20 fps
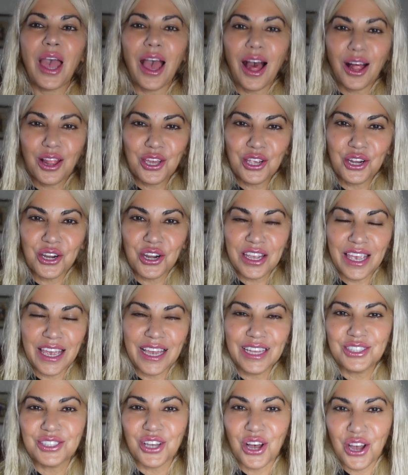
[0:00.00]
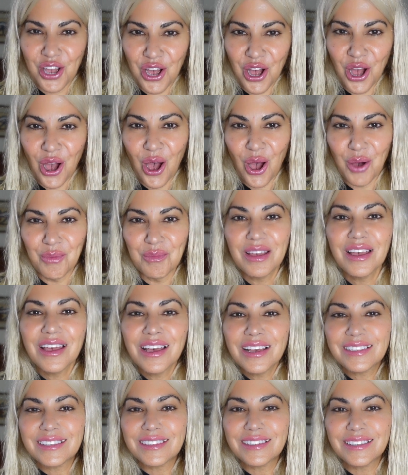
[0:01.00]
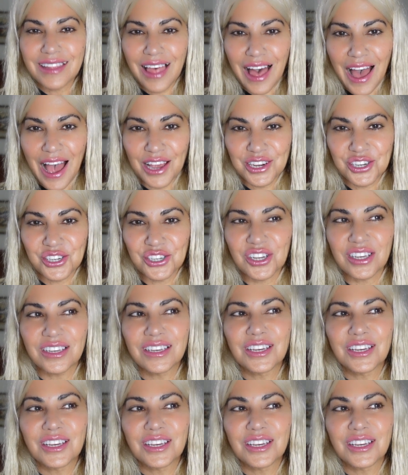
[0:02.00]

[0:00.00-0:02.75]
elliearket.com slash